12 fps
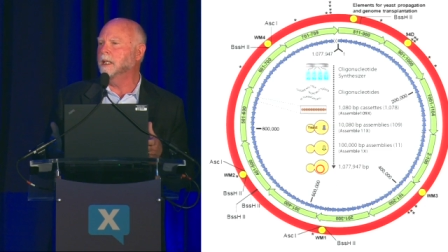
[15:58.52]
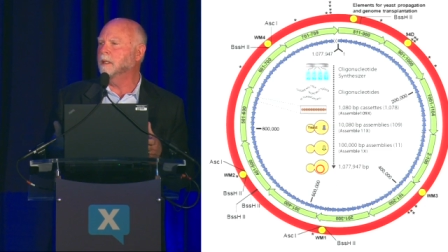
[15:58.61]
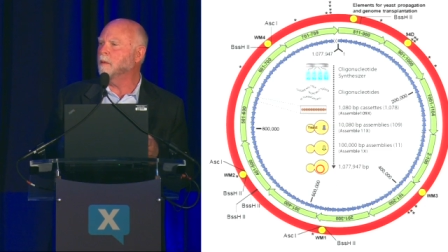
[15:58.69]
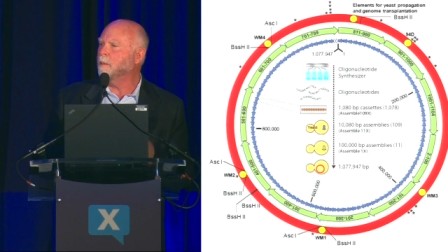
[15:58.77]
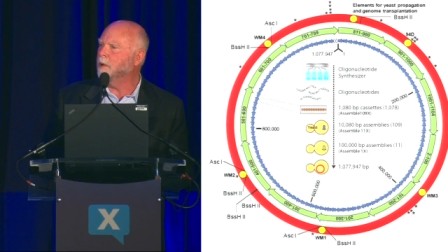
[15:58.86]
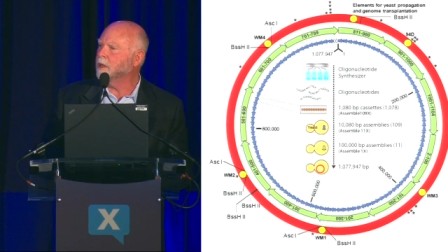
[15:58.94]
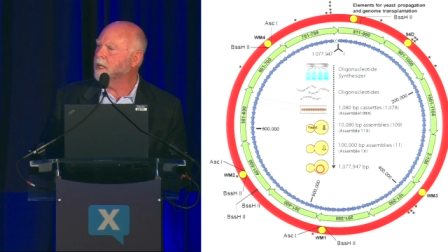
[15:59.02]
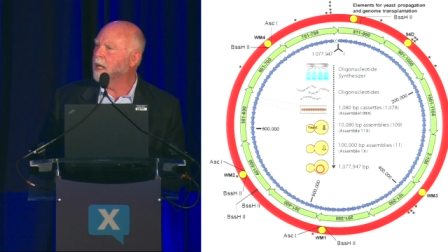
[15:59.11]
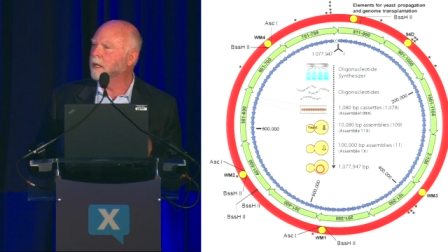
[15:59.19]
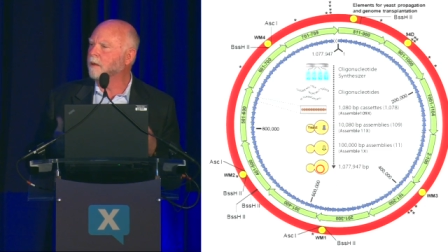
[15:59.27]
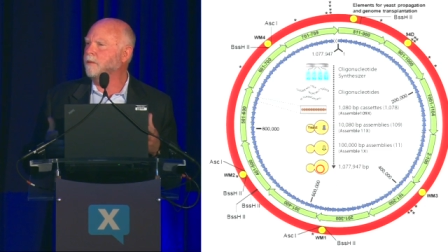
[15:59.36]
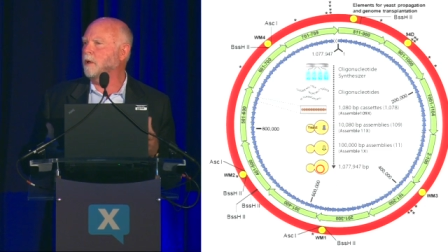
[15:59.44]
and we put
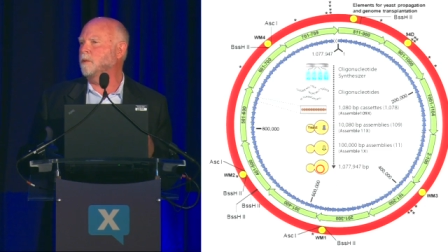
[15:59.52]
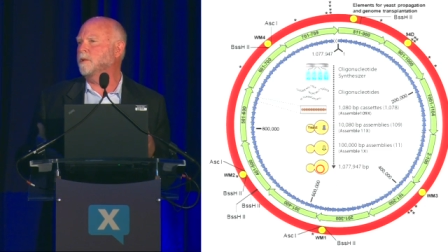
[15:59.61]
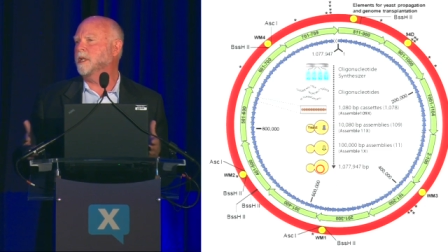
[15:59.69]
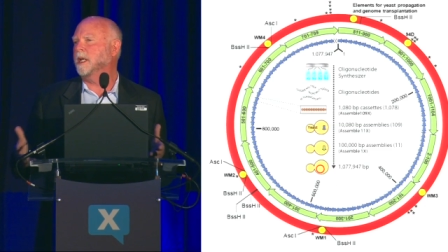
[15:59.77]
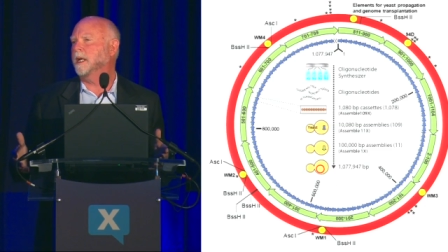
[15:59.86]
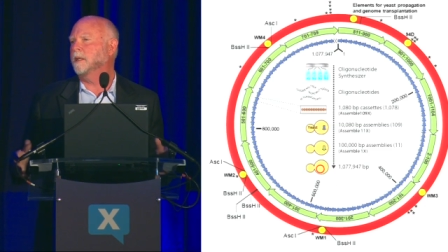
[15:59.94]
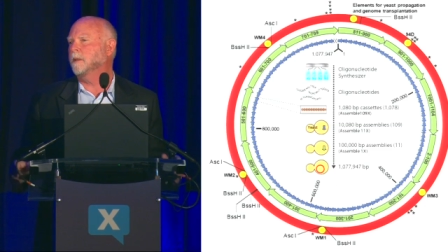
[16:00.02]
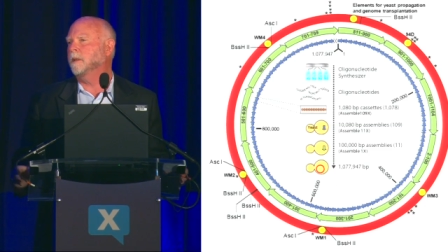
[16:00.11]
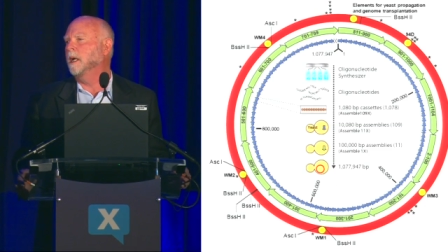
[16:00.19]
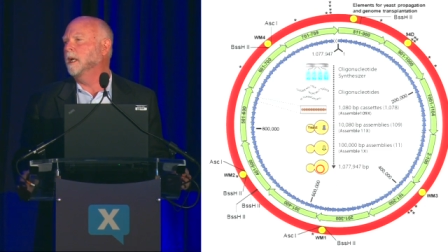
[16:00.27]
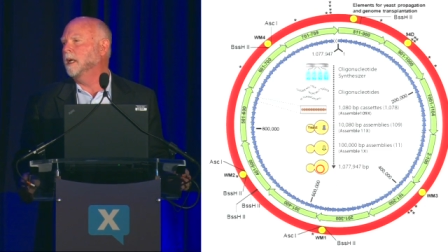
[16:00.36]
ten of those together